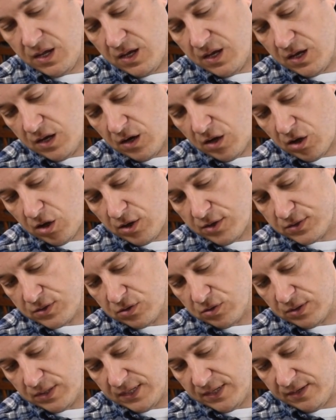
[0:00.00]
And I'll
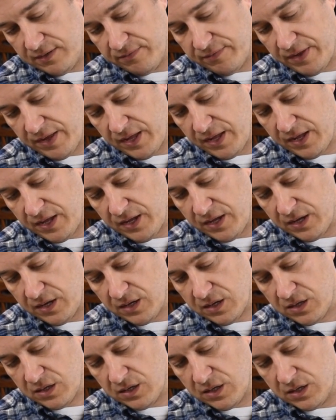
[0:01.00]
also leave
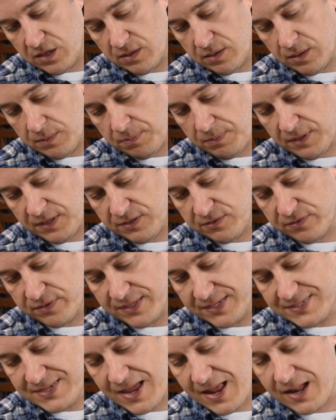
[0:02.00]
a place for the
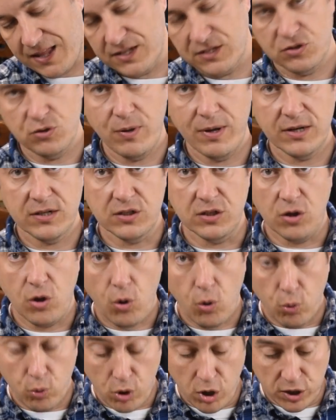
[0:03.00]
talon to actually
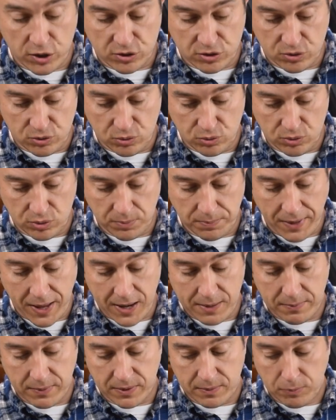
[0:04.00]
hold on to the
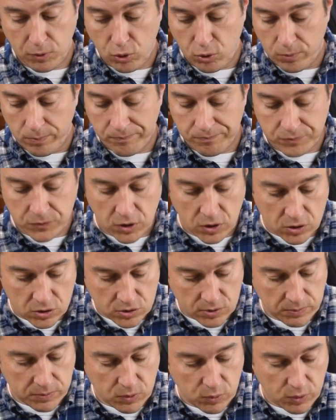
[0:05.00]
bottom of the bowl.
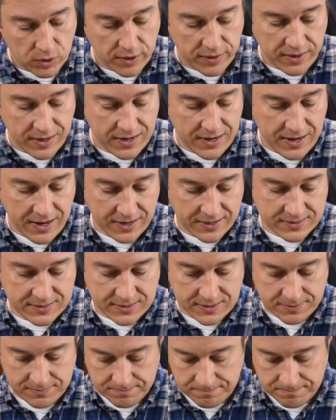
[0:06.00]
So I'm going to work on that next.